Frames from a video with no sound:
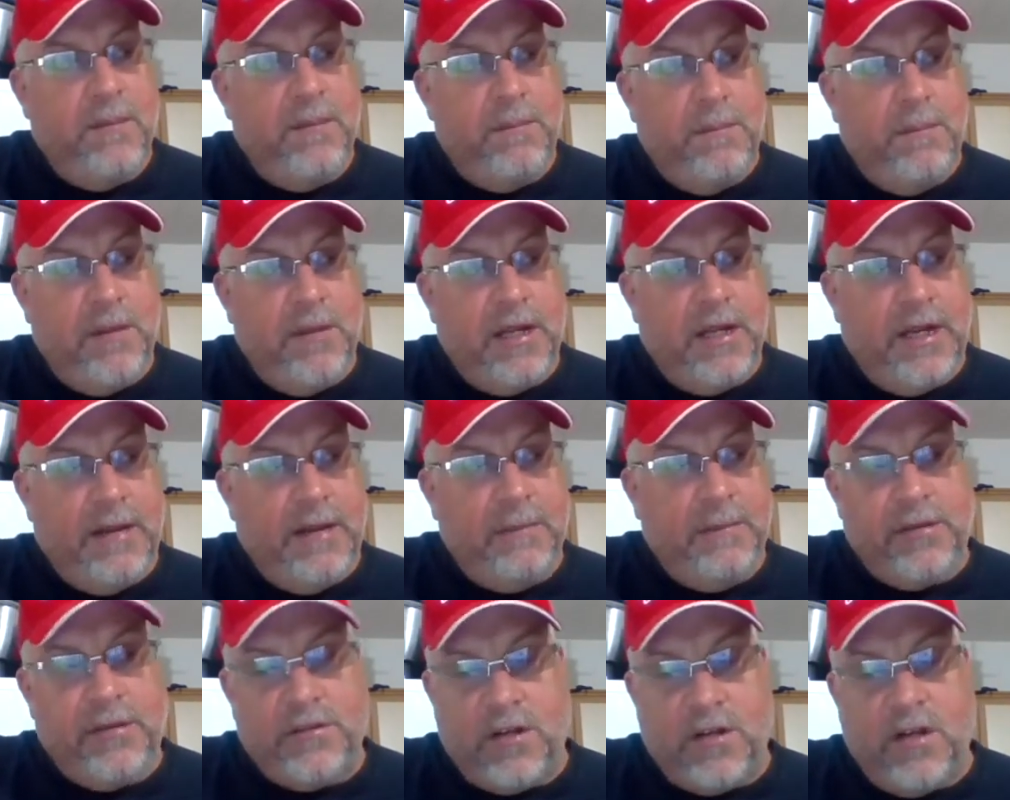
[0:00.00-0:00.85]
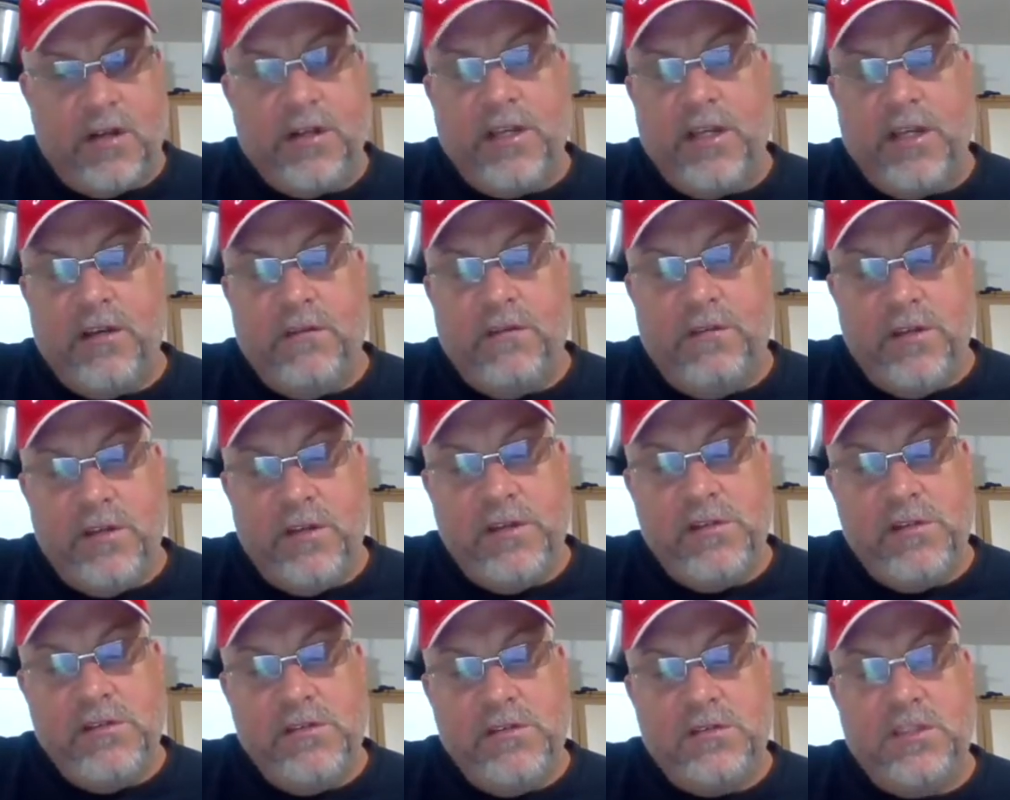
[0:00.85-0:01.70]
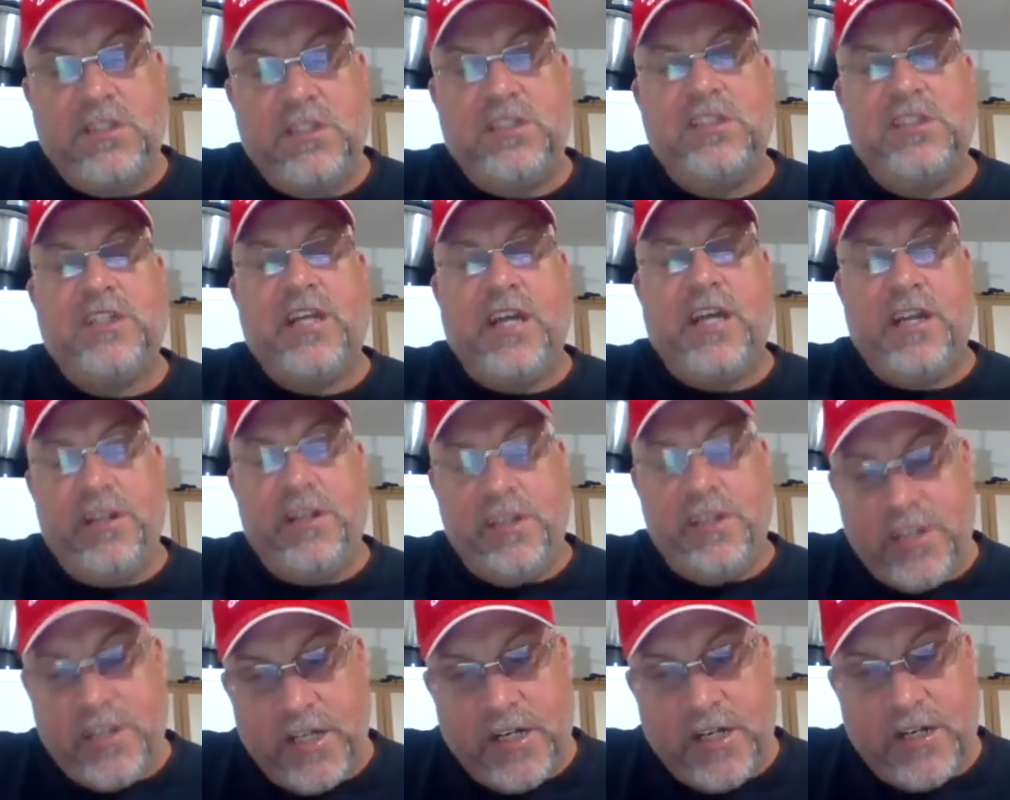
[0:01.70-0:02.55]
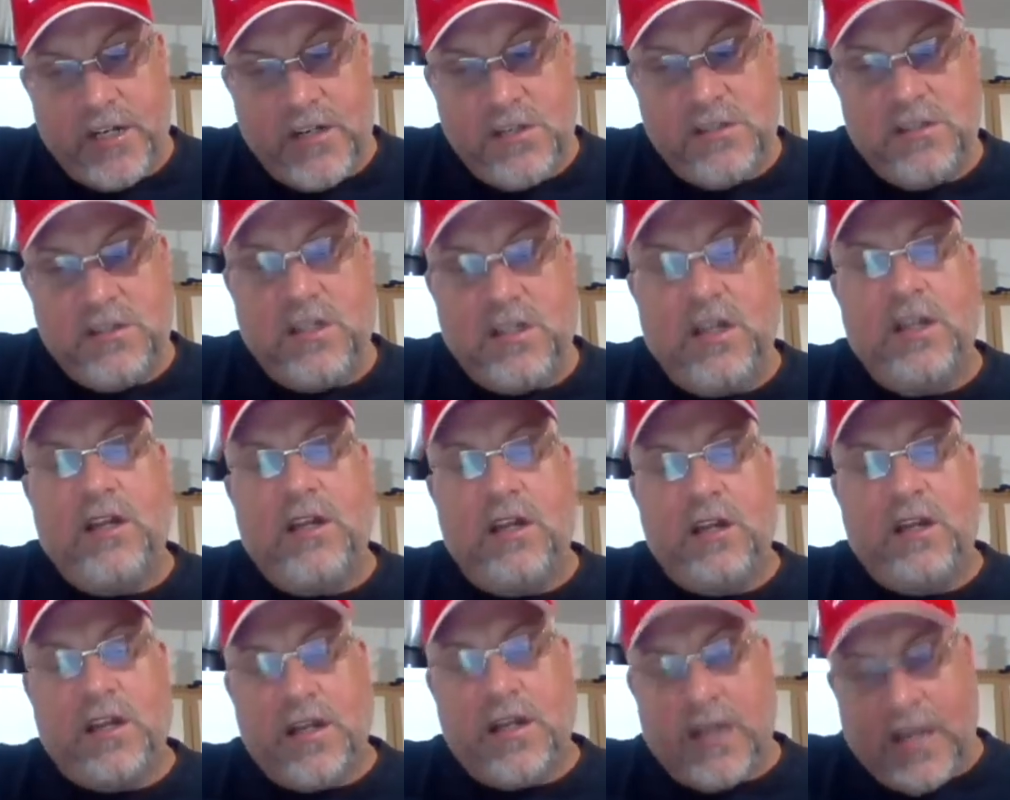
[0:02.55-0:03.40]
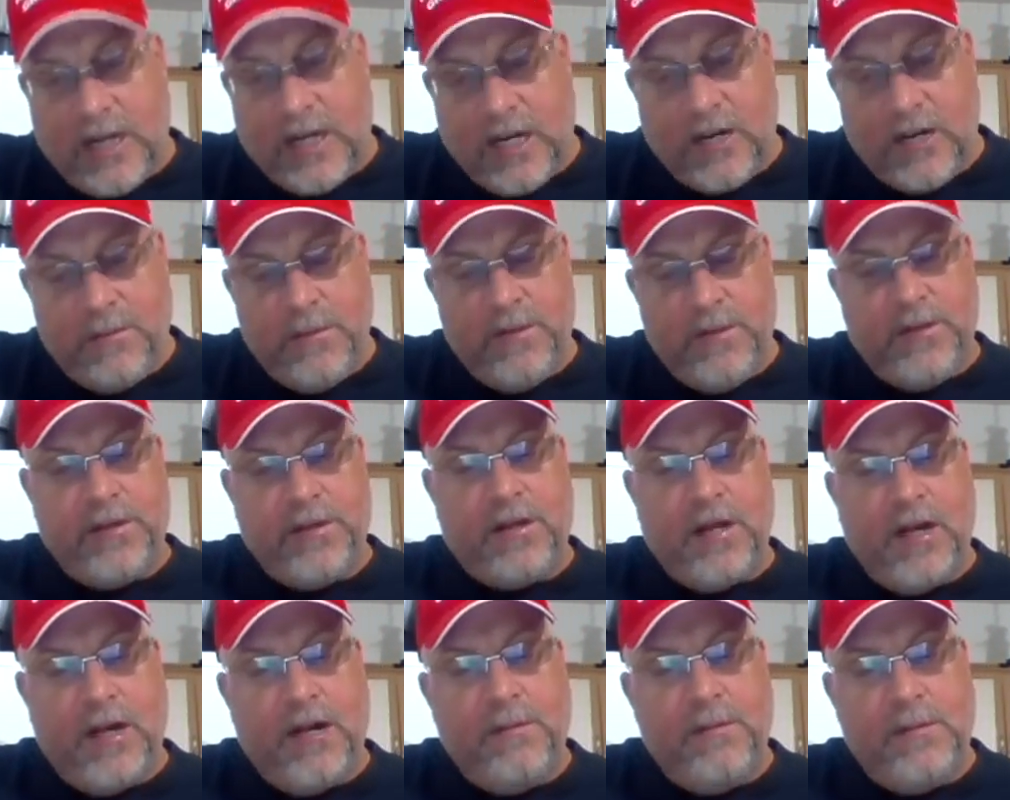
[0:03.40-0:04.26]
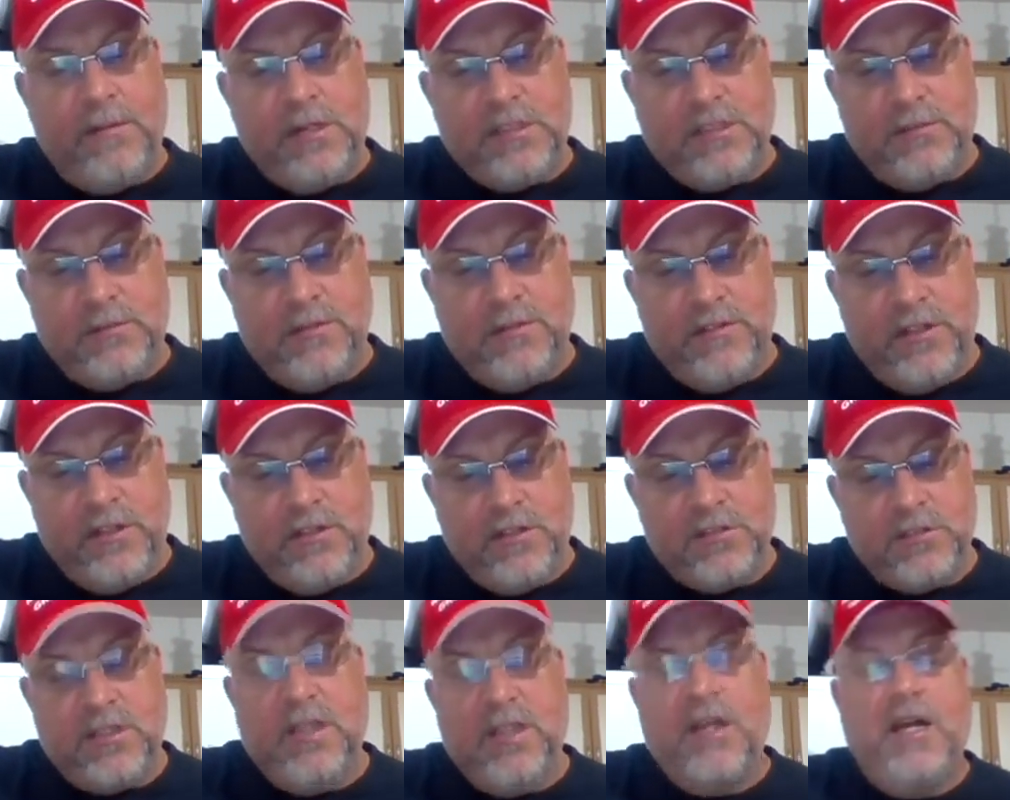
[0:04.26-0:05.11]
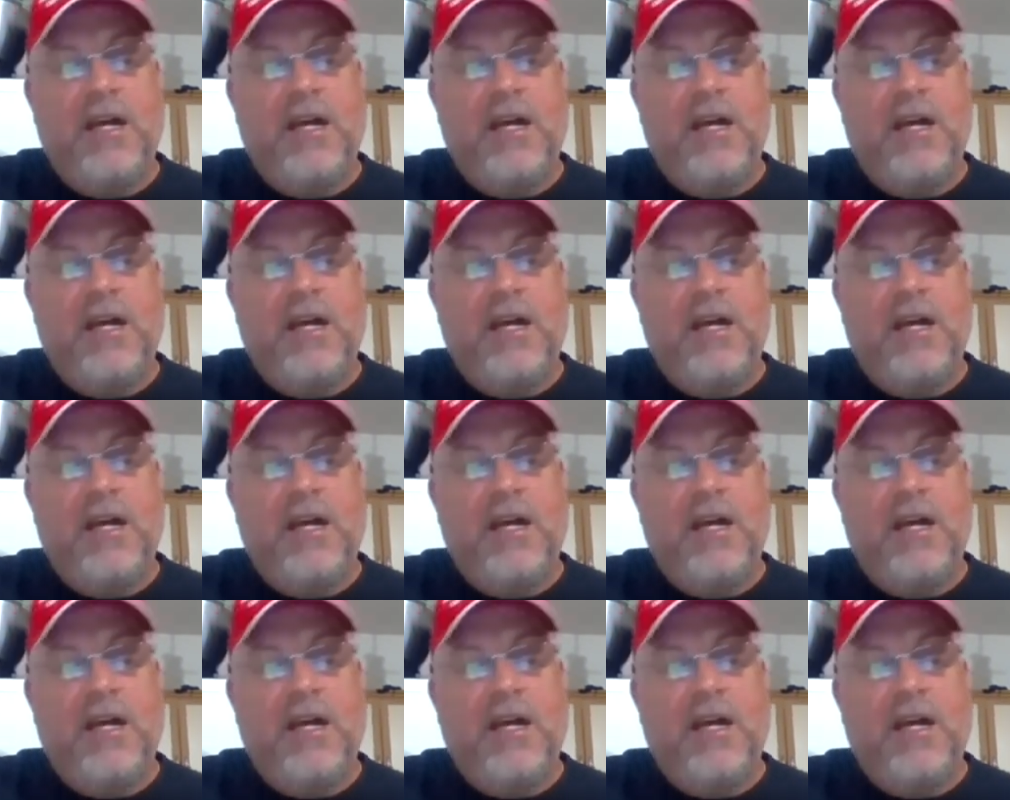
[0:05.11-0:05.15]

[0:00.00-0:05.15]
but I'm starting to get views, getting shares, a lot of comments on my videos.